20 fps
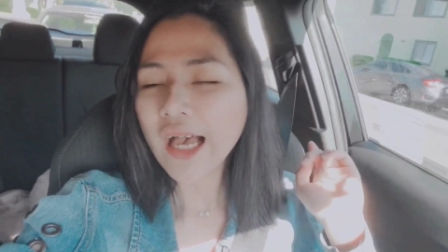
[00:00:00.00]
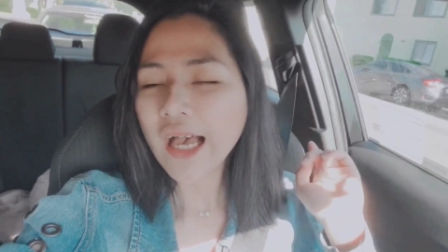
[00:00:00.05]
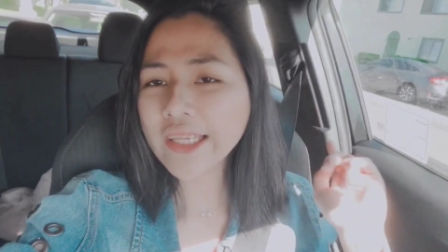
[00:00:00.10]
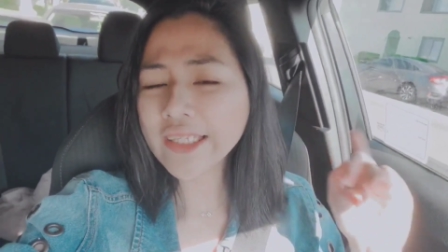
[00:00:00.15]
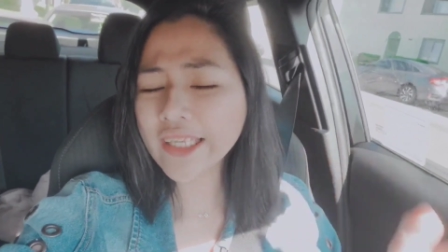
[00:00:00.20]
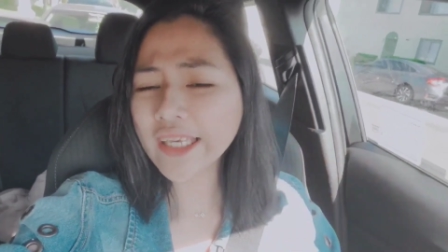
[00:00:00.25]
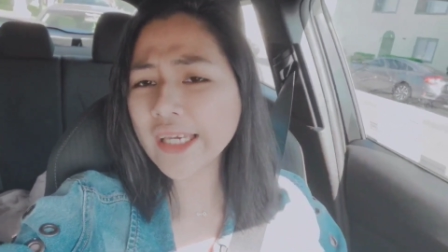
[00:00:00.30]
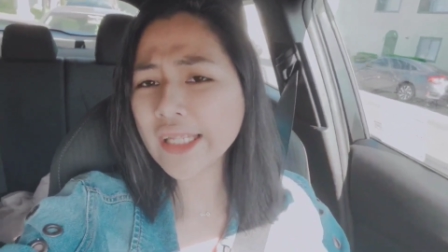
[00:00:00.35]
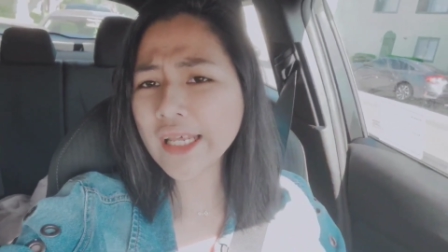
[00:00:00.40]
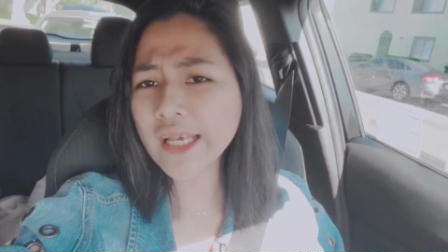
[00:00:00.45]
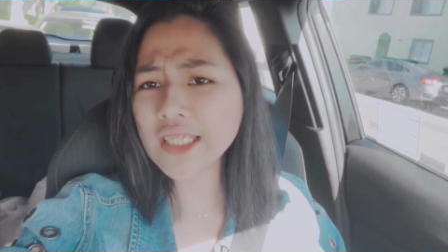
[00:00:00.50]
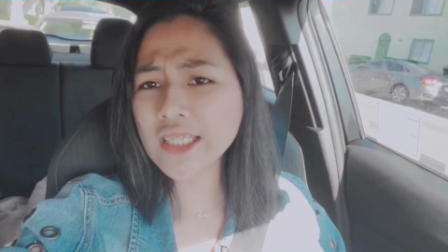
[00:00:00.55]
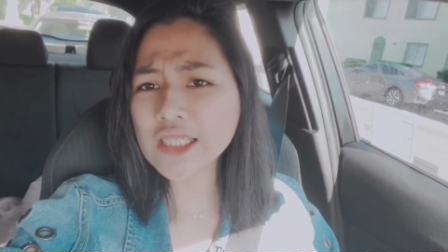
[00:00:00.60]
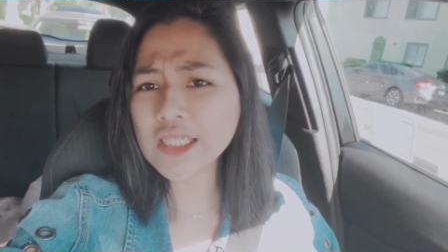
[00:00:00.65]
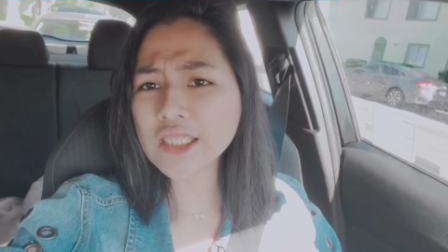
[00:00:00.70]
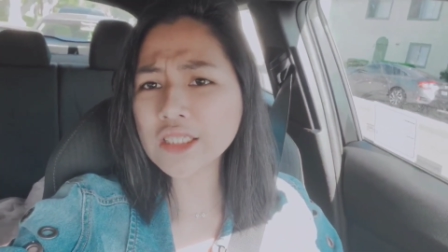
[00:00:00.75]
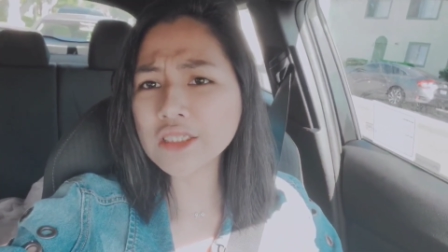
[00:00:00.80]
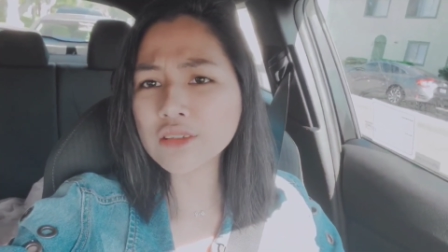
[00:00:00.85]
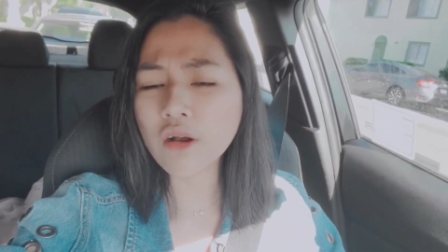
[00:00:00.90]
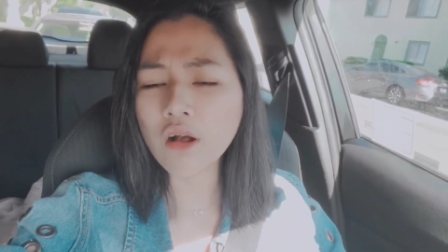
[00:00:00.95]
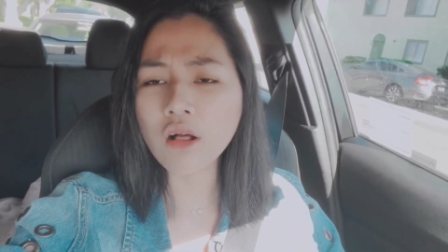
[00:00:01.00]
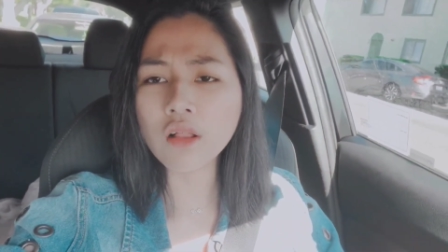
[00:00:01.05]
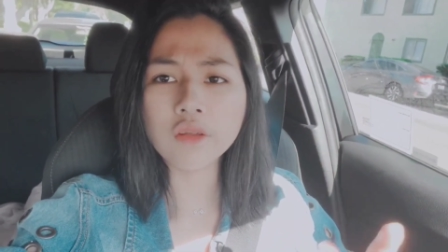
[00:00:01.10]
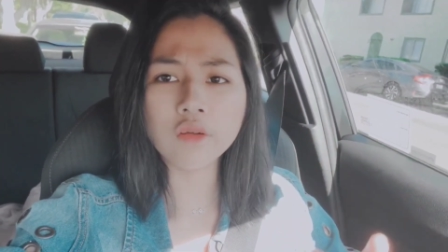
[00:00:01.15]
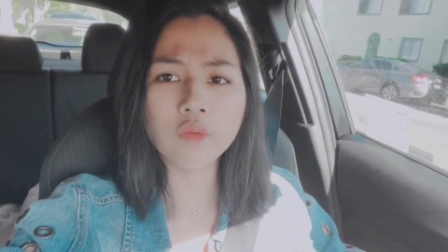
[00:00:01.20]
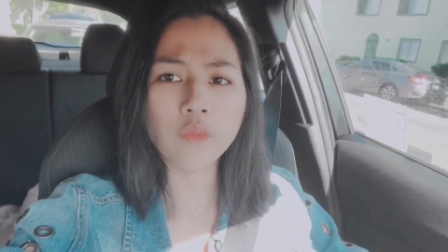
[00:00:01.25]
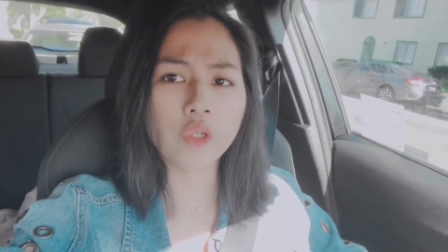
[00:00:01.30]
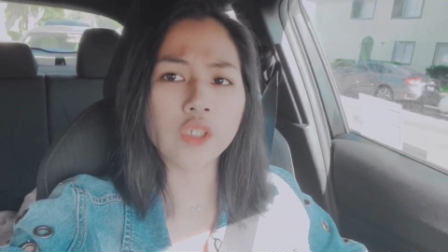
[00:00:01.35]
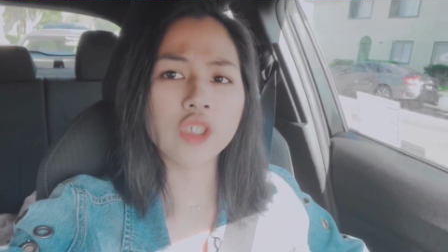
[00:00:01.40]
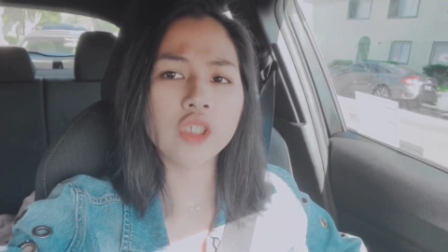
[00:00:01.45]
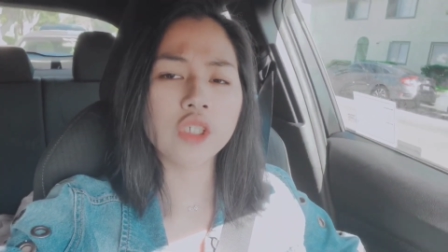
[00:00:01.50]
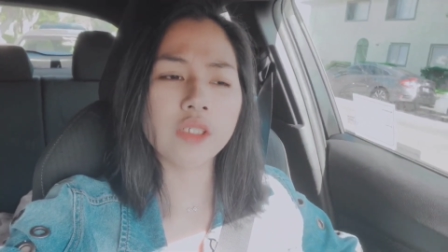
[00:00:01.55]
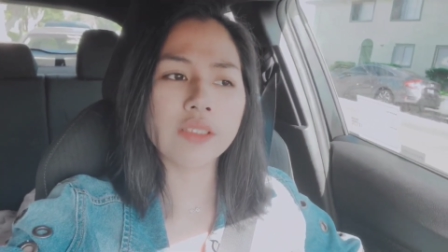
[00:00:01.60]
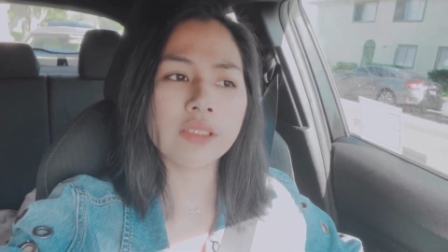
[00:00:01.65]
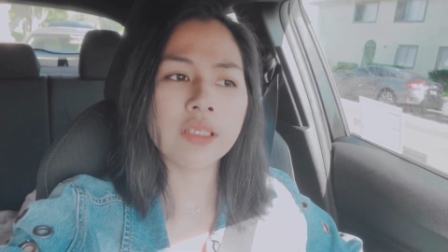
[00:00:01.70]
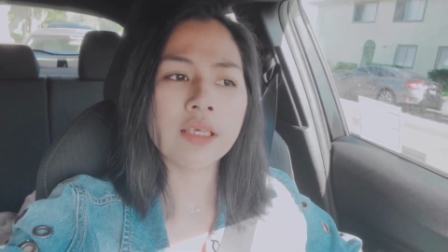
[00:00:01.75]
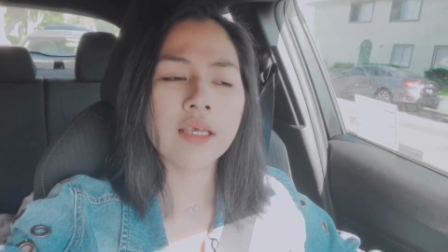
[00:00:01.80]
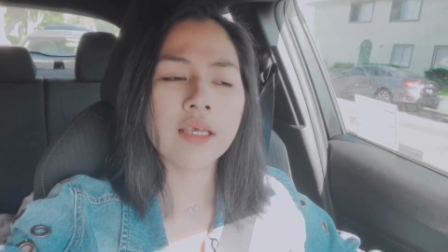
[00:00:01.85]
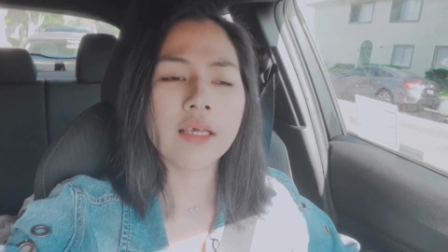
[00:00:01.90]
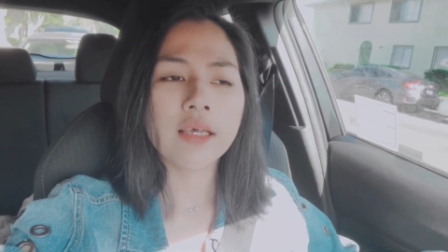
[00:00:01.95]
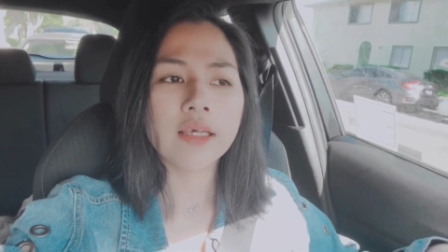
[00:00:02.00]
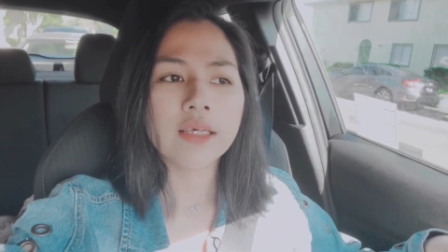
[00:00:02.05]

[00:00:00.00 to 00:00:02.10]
I can't answer all the questions